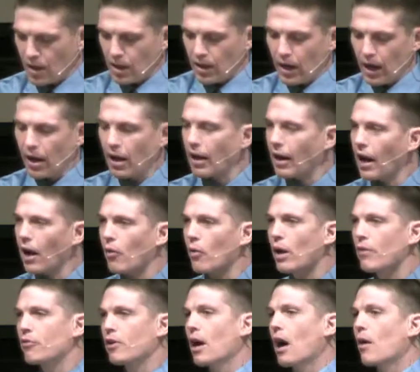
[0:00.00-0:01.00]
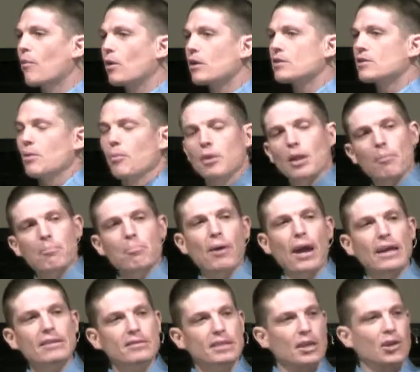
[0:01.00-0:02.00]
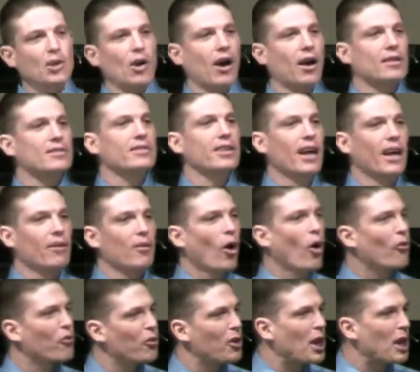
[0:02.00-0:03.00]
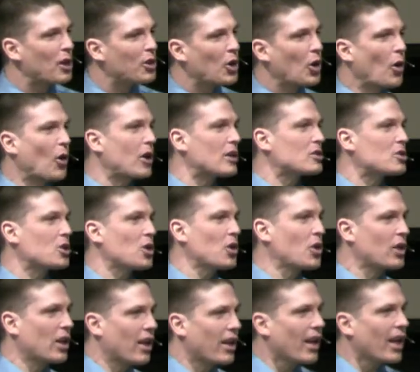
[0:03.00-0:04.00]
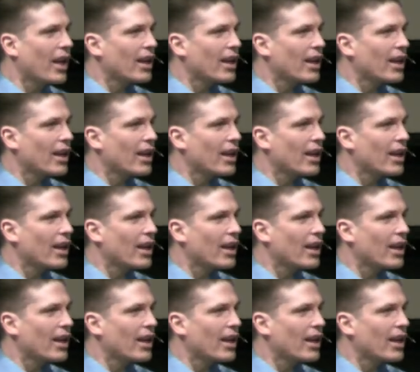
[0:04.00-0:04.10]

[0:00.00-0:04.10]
Now, I know I've covered some of the basic content, hopefully encourage you to,